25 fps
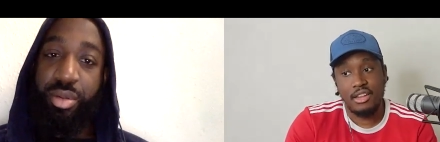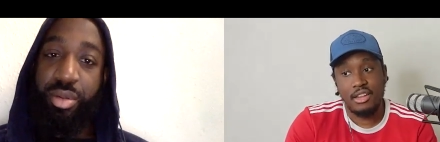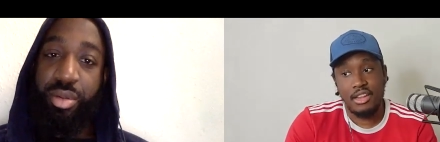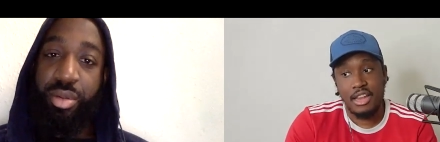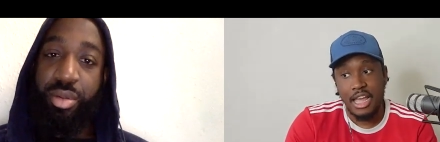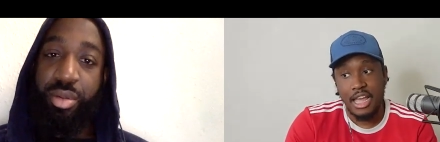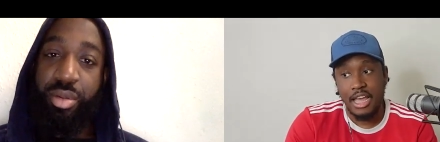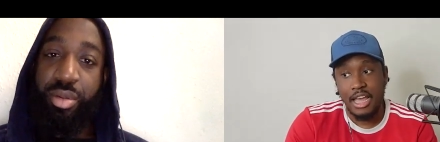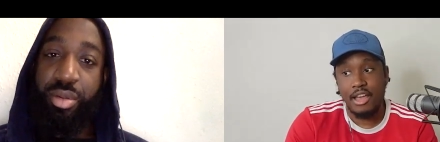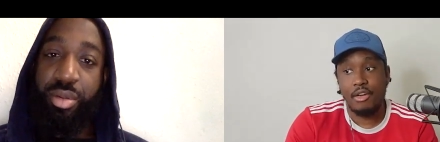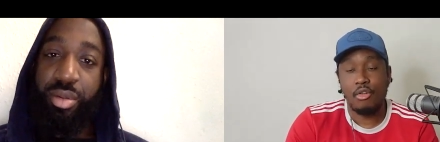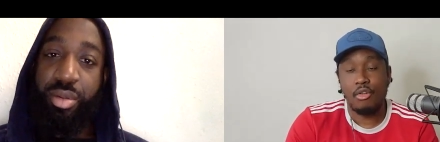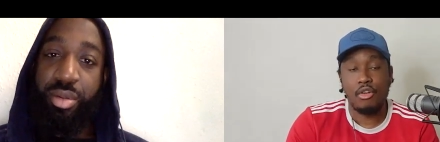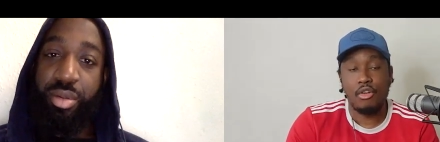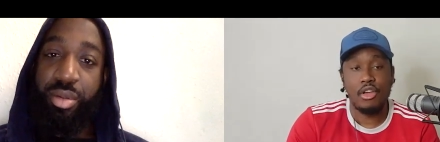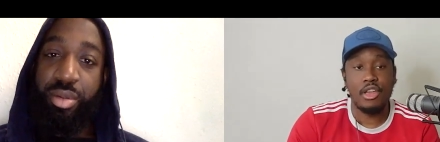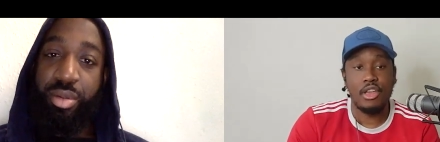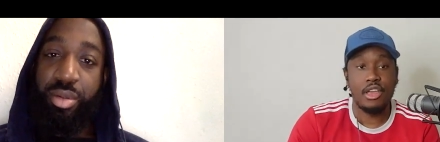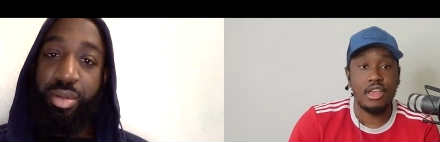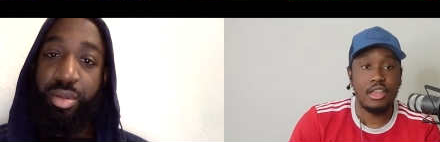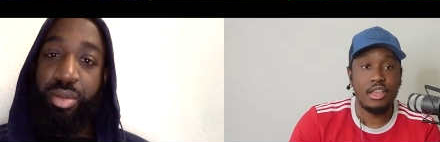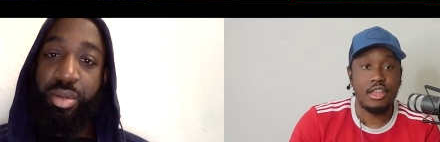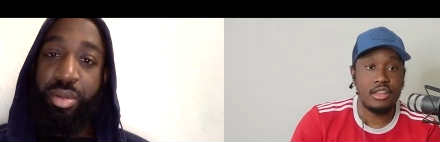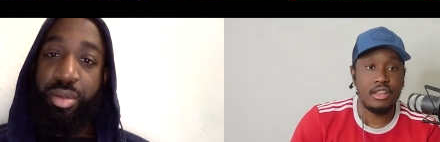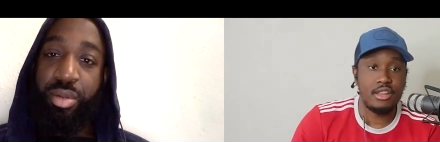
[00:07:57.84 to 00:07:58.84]
Speaker 1: that
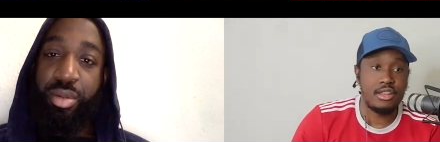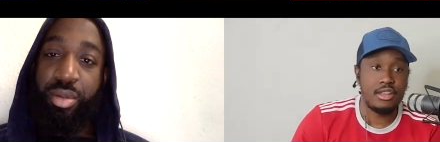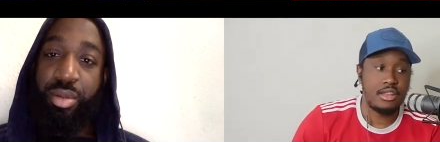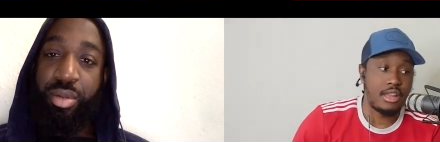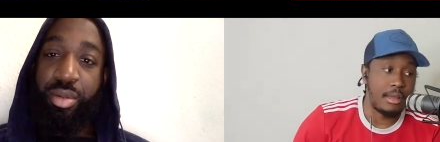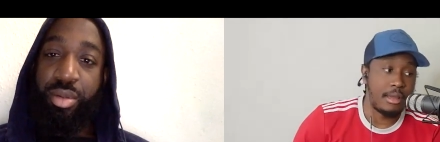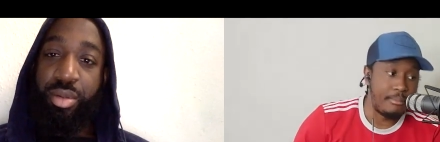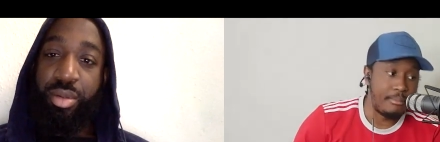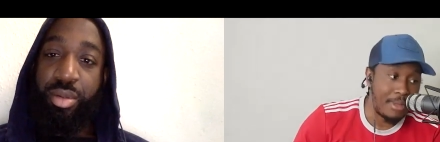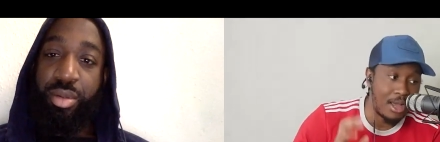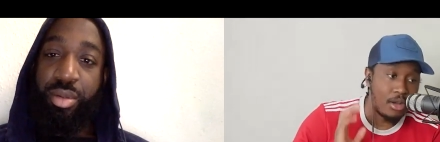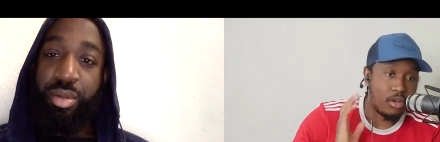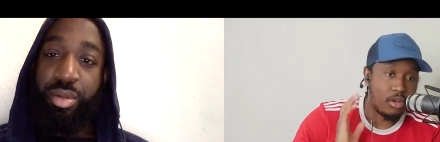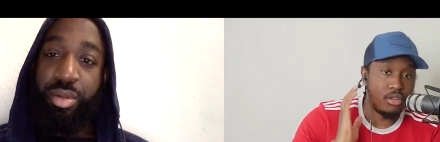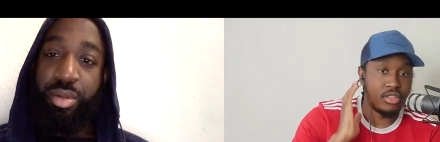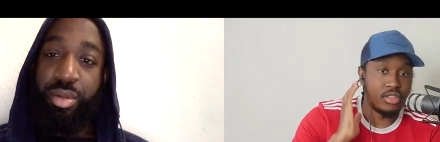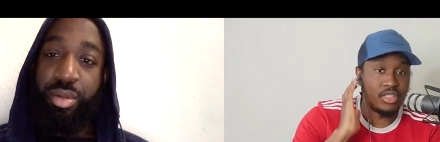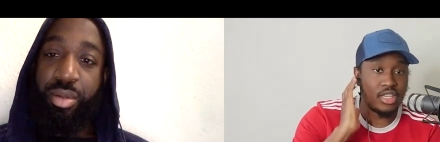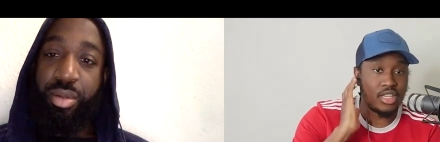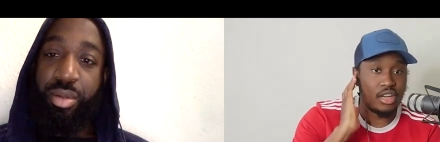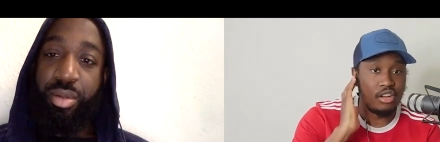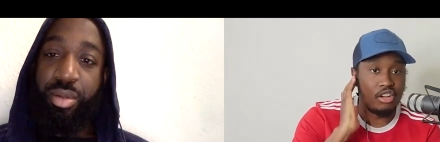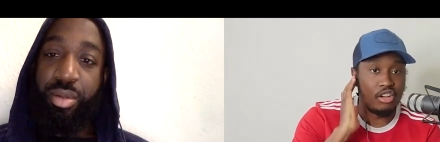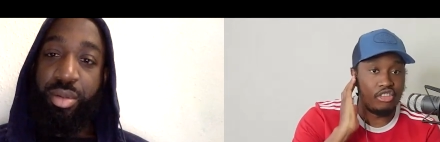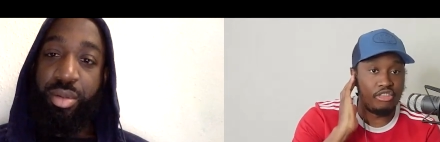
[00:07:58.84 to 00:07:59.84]
that man got
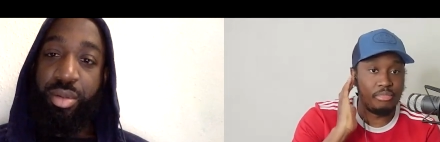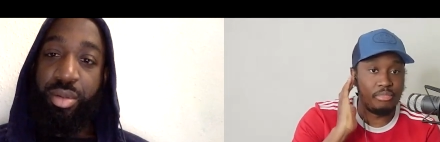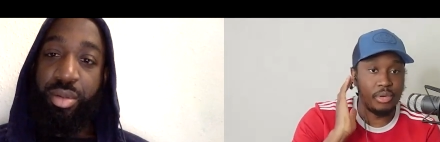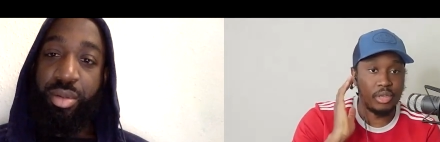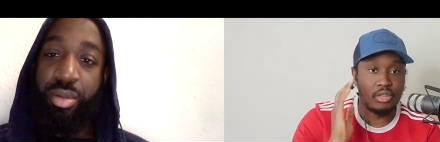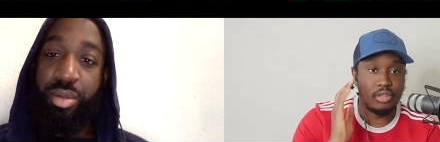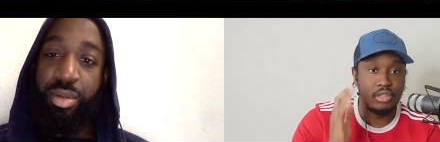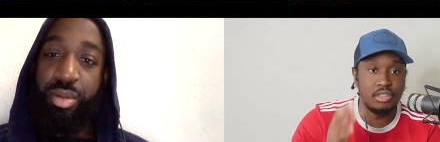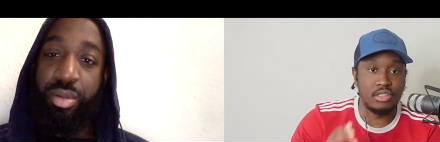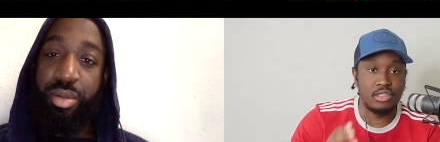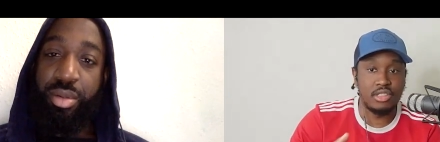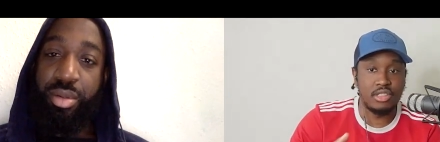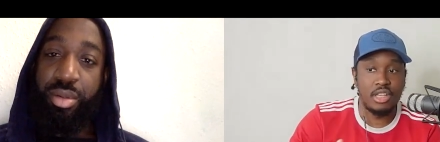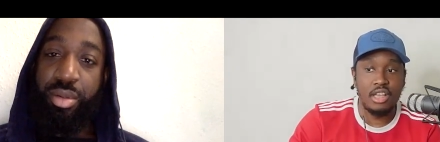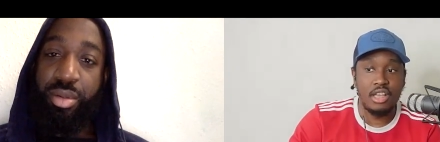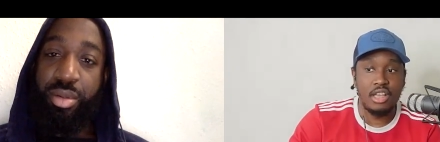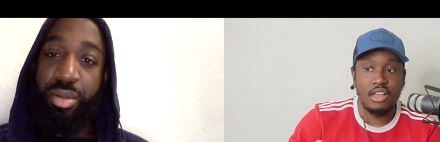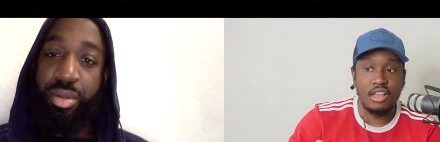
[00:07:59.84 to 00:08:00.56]
sent off because